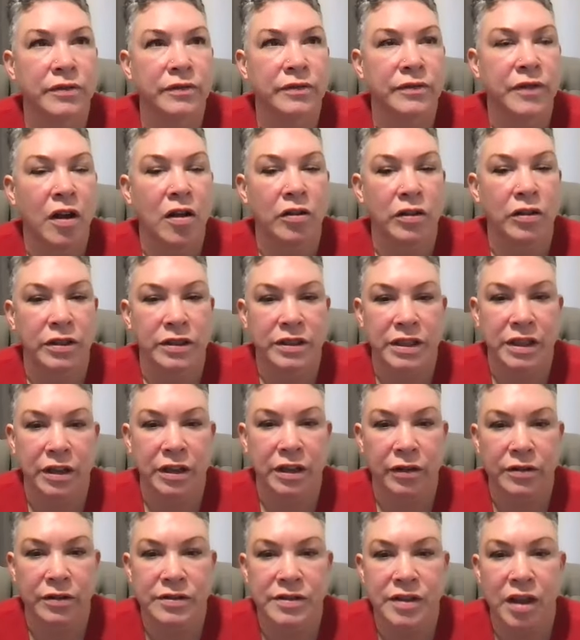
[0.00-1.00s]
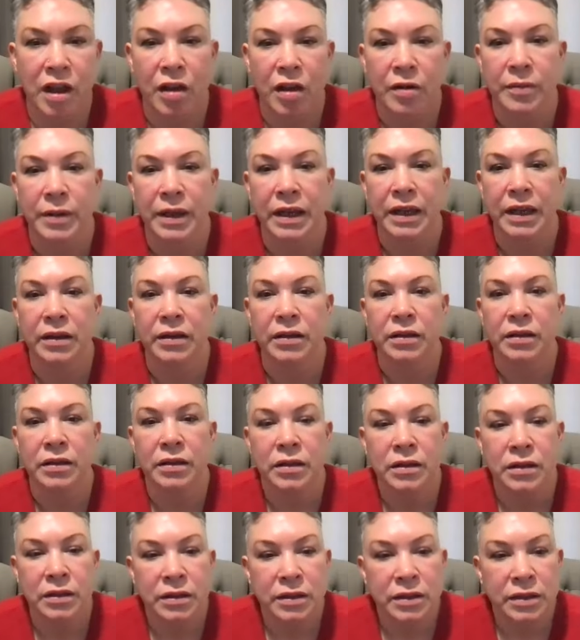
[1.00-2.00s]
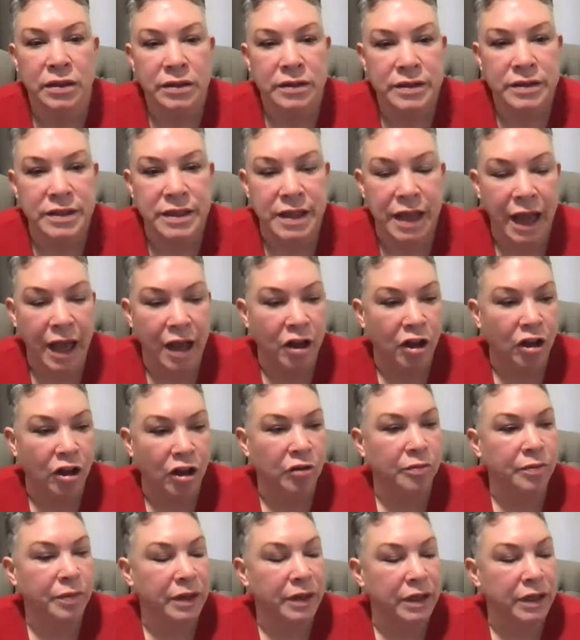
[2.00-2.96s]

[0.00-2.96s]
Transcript: volunteers coming to help.